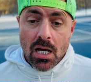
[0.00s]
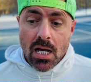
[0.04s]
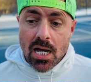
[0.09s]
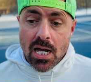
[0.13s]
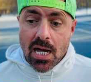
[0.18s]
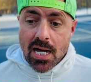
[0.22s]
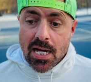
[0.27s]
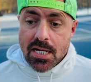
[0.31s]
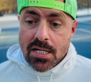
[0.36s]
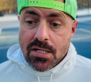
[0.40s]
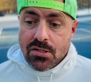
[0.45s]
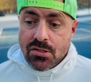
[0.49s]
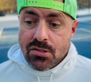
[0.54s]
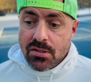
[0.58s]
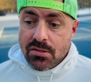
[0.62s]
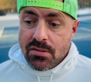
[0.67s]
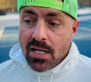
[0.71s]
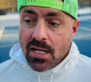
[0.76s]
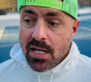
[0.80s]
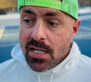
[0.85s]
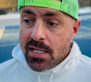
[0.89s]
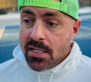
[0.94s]
and
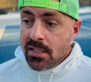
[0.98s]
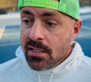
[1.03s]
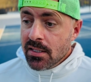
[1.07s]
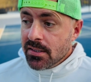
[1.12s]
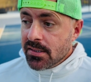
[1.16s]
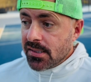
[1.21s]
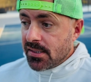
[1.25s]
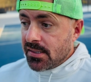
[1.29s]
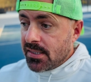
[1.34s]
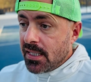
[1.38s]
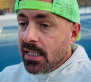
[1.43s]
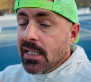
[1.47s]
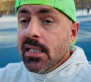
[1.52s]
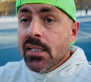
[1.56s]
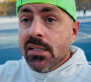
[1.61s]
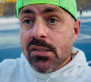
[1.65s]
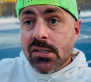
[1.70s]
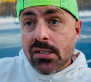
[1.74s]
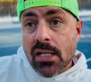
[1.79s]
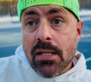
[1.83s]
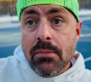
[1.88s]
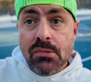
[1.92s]
then thinking
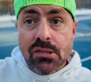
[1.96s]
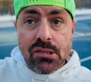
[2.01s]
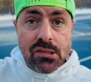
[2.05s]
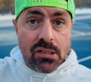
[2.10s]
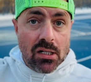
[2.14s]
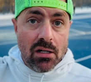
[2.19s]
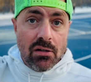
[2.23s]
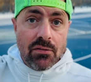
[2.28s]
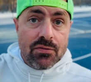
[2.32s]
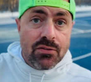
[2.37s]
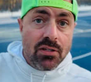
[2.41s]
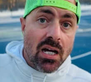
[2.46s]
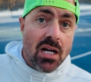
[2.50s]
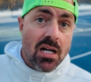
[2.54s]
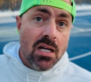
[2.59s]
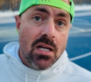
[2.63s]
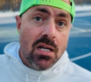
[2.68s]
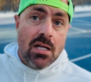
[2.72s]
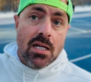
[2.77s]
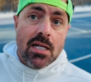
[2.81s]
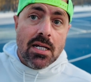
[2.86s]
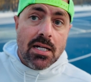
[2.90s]
to himself that
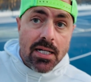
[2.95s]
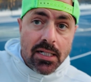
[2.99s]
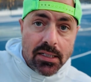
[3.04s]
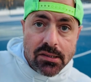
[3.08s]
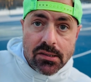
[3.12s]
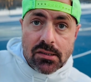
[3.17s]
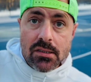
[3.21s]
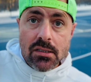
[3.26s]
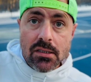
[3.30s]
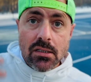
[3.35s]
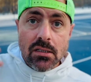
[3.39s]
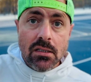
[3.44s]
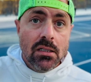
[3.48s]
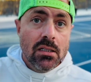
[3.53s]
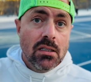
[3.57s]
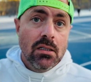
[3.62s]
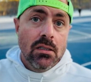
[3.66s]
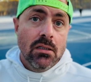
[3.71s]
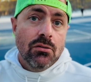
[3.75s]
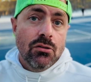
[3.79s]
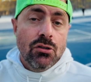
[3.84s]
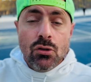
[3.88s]
he needs to
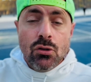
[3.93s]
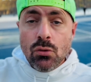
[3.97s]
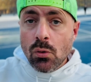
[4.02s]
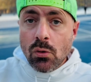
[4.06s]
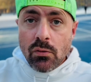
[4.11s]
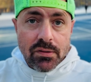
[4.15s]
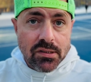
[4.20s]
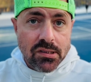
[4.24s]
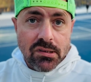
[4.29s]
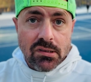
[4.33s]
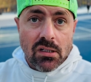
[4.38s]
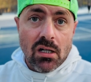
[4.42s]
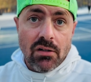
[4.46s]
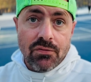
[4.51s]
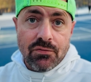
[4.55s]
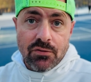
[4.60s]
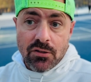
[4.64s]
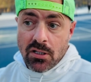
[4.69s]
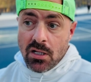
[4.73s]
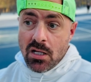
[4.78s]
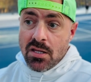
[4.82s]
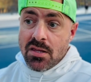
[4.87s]
do all this stuff,
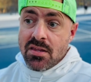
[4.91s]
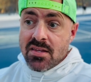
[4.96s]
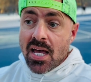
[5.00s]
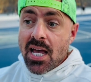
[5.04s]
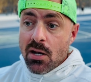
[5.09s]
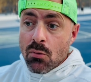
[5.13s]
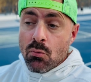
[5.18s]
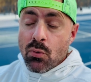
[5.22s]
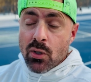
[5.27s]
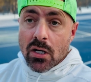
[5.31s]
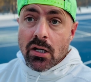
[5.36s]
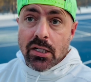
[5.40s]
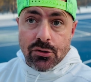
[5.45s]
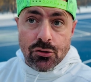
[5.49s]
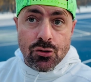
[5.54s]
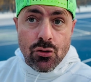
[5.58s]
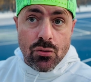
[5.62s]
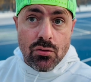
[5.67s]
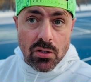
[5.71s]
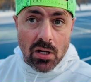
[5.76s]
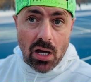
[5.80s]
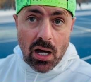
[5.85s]
and then when I
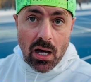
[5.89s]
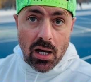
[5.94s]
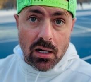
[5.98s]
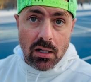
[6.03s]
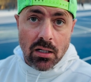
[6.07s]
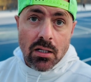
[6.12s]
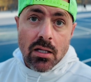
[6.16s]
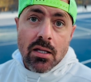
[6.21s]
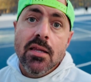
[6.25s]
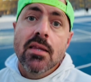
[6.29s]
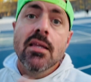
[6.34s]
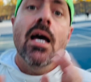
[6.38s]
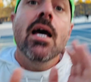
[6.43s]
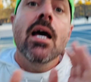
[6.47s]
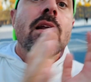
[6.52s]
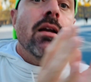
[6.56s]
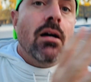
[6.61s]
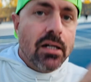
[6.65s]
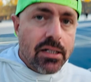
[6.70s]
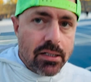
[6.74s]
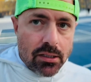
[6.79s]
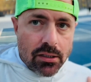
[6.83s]
do that, then
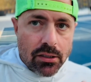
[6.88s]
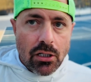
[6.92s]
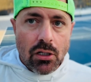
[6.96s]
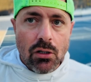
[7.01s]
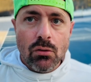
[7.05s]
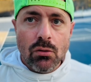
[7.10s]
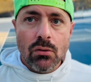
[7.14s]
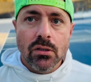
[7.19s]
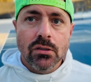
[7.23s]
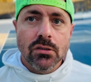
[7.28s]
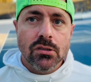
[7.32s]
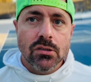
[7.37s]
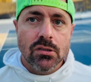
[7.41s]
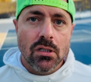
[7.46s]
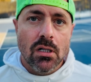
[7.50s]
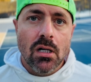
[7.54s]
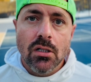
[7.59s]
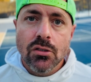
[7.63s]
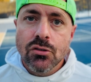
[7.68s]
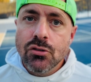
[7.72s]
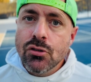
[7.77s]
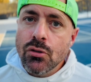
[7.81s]
I can go and
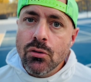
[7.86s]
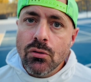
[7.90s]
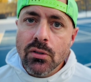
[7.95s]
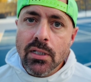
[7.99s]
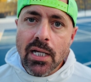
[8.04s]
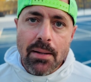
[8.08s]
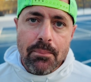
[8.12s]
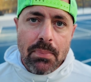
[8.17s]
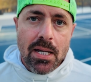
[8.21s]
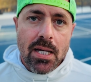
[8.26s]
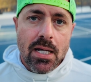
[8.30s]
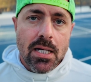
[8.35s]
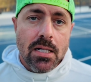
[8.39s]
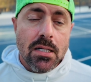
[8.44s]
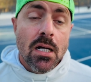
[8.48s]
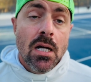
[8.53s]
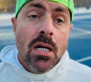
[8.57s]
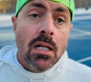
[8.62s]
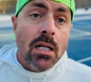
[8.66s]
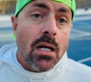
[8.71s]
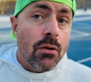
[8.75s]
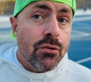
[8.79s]
start to get paid.
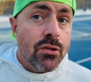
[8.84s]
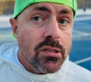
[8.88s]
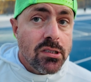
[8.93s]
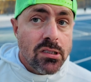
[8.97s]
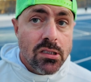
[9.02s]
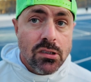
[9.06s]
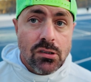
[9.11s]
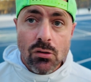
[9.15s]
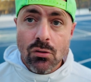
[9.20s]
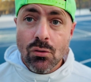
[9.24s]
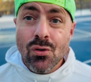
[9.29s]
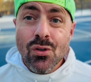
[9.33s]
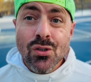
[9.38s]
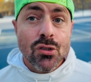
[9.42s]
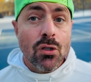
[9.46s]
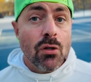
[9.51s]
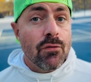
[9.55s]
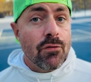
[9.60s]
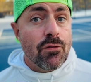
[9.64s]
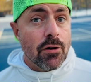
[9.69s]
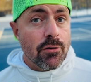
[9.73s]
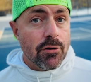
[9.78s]
Now, this is
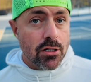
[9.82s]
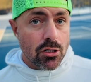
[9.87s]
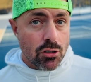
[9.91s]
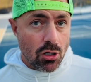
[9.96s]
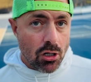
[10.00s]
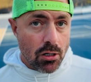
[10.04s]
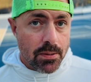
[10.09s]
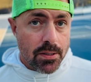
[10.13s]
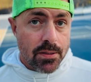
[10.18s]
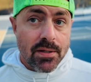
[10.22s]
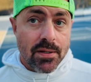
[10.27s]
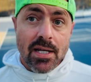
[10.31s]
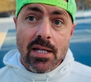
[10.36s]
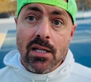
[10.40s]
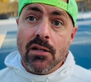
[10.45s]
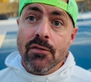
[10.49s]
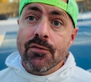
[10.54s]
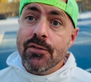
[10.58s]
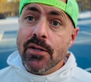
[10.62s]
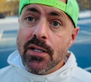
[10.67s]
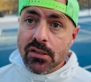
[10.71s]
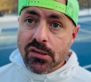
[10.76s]
also very common in the
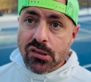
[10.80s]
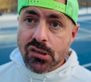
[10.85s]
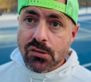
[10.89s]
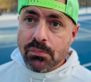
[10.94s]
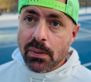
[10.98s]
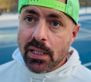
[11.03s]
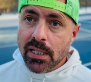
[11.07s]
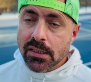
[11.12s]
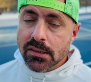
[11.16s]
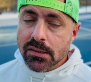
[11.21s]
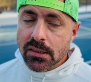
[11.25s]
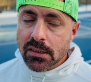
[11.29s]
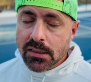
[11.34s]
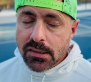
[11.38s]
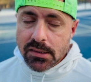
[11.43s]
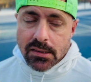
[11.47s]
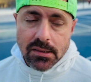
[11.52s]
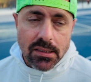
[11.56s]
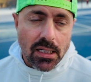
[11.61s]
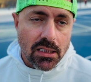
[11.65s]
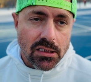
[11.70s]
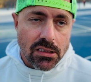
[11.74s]
fitness space, and this
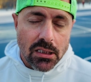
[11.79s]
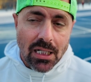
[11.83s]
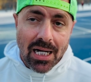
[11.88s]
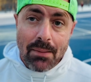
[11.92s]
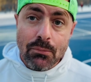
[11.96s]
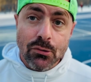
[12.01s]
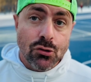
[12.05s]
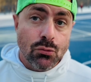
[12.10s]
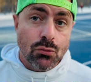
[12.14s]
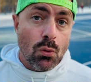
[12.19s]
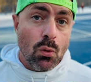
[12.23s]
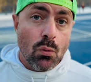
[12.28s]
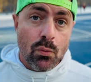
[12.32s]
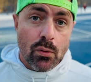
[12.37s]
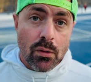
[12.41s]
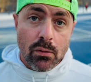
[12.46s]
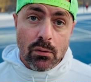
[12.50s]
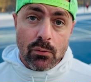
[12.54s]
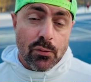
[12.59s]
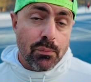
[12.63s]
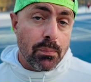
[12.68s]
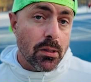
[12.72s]
is actually happens
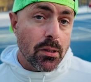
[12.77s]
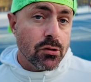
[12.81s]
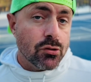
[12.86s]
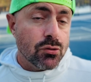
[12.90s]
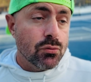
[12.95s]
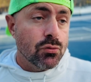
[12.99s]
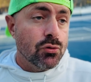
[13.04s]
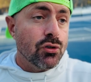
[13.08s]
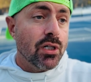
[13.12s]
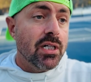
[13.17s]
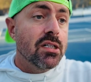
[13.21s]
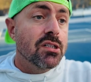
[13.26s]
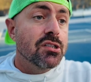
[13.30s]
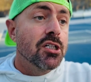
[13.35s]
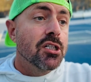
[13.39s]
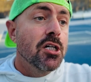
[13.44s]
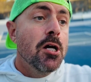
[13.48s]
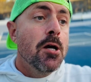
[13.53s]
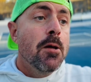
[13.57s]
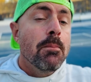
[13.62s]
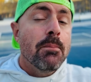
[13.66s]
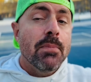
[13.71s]
with personal trainers,
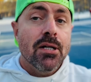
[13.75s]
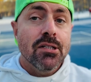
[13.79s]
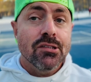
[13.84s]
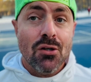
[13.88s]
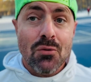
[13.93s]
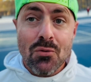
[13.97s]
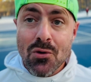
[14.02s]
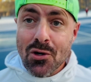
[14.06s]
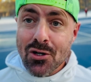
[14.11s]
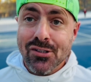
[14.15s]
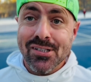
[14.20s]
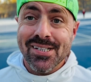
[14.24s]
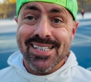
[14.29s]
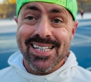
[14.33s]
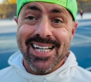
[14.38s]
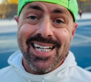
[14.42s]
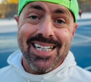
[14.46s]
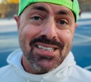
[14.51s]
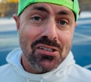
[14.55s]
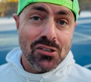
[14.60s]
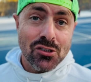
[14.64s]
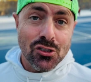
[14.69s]
because I worked in that
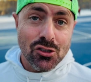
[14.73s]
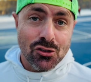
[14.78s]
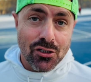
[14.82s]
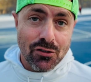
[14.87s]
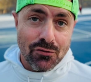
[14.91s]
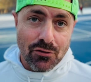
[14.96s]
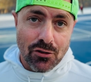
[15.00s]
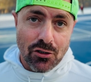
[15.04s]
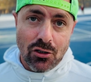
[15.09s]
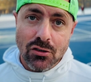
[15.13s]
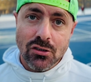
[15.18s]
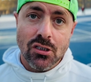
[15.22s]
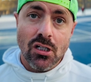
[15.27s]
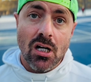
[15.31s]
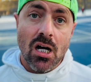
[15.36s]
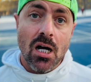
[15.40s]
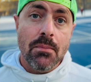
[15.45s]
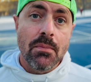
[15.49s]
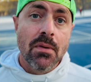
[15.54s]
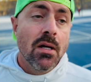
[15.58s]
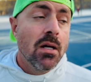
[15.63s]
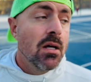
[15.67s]
industry for a long
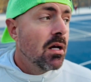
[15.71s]
time.